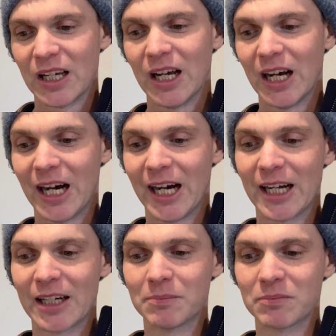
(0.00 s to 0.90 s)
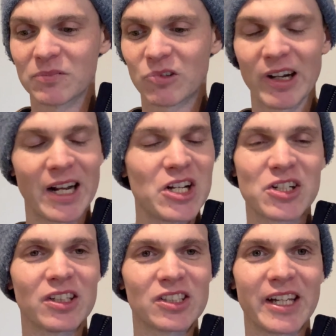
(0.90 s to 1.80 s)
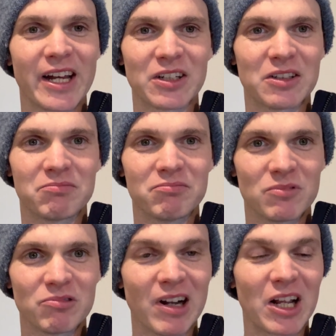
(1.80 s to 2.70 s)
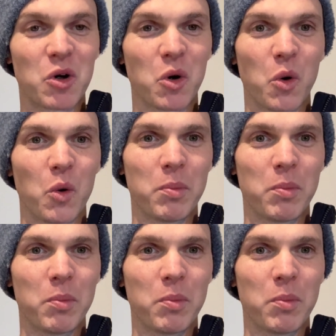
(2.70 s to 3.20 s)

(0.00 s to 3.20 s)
Great engine that sounded really cool,